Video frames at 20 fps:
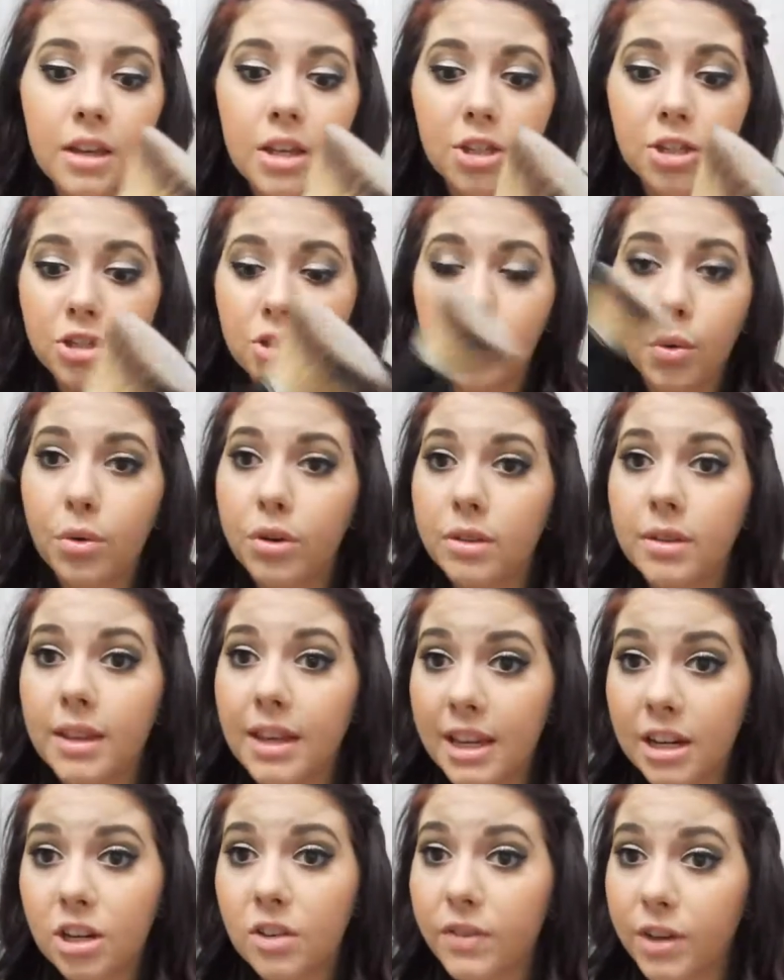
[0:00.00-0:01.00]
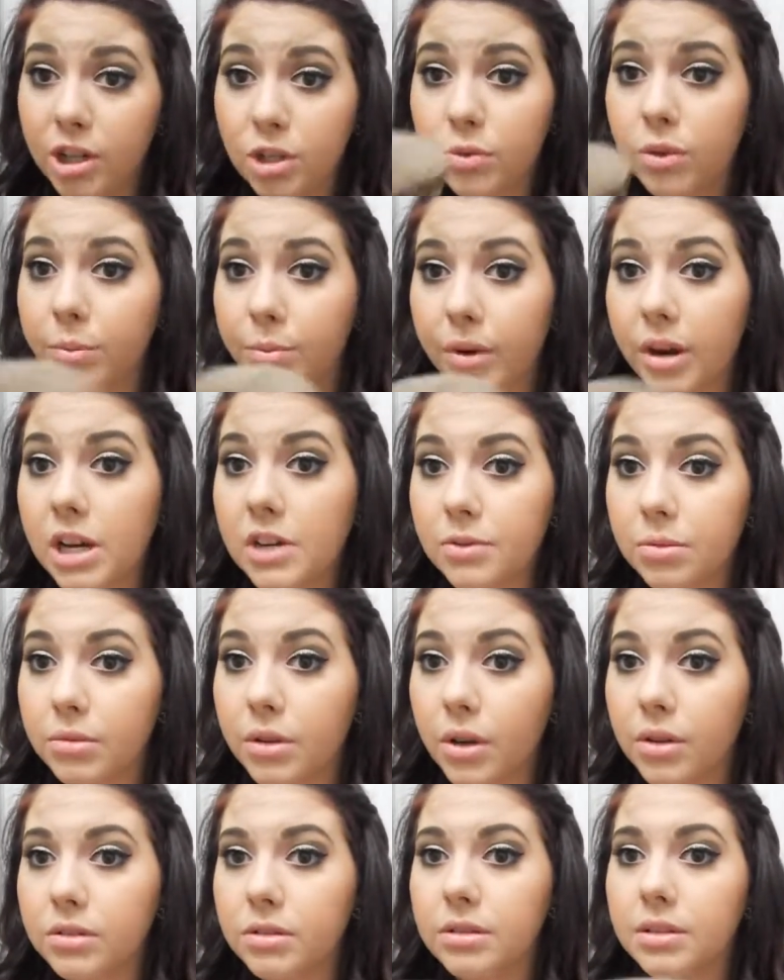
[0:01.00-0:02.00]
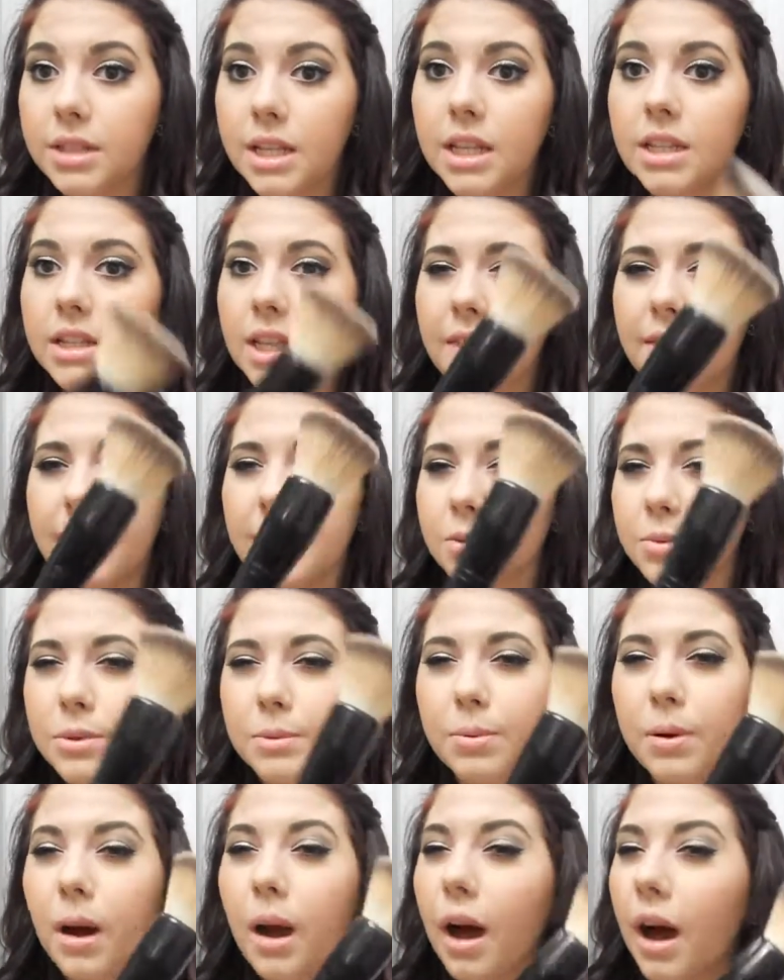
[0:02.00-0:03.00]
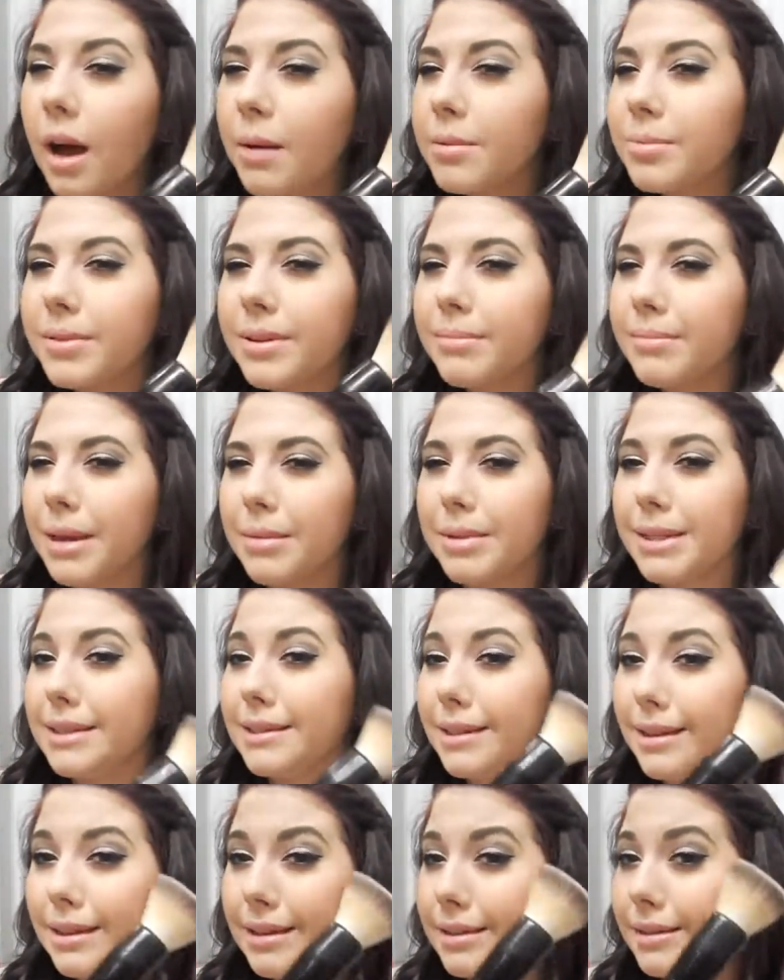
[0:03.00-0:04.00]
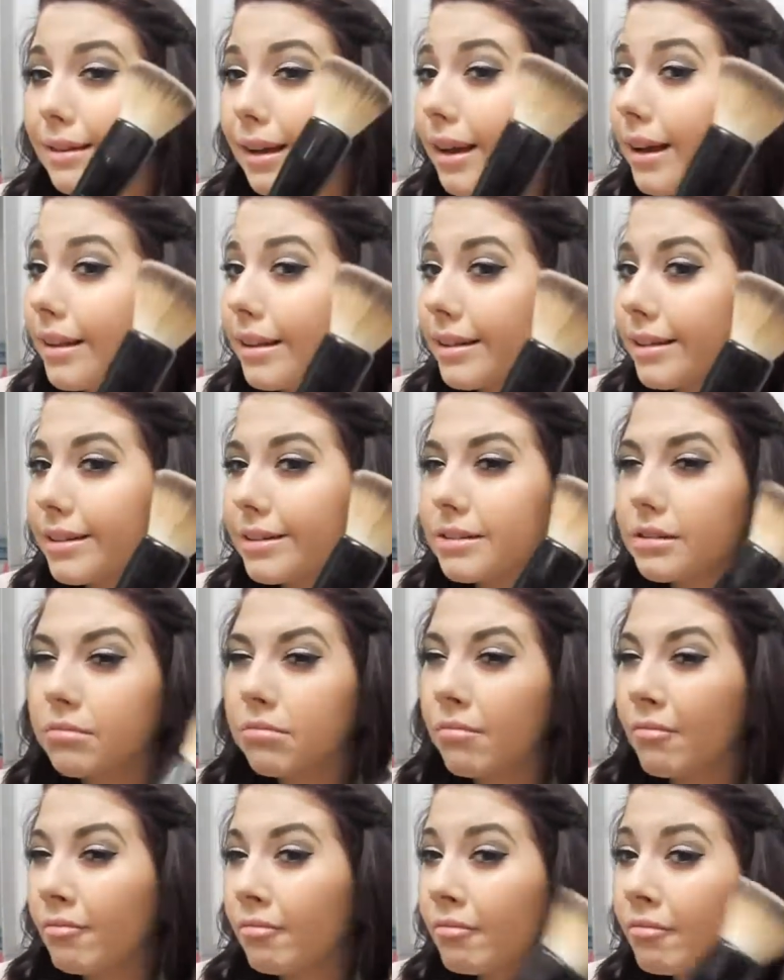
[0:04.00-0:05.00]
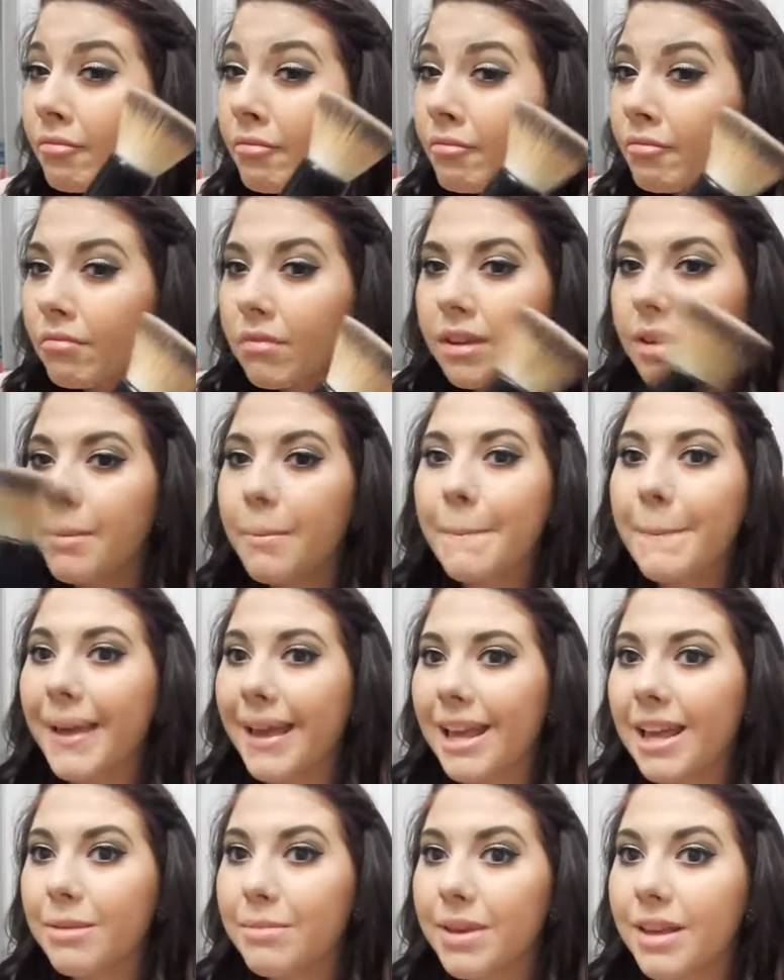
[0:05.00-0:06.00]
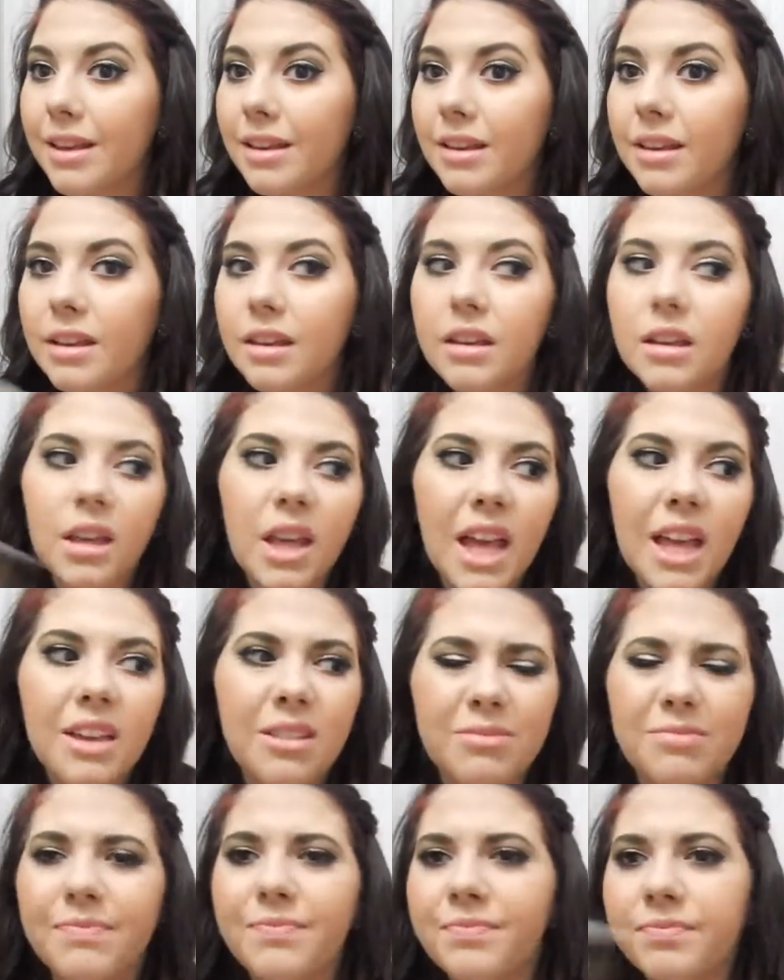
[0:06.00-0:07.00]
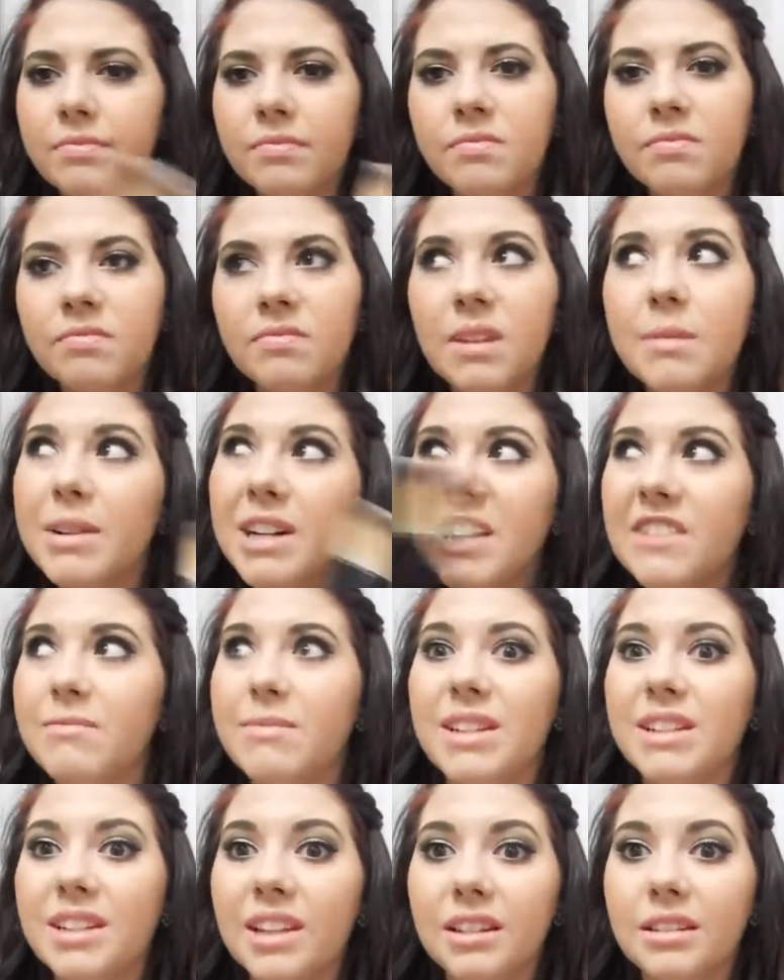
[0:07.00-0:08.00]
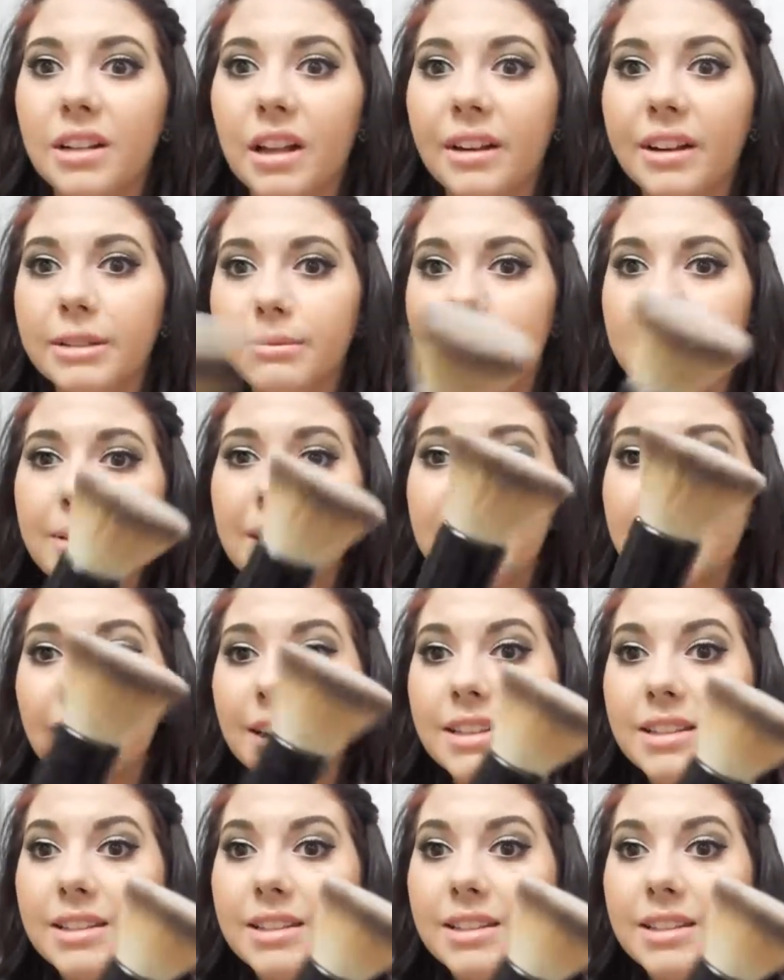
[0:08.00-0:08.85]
just order the individual brush from Coastal Scents, and this was probably maybe $10, maybe, and it might even be $10, maybe it's like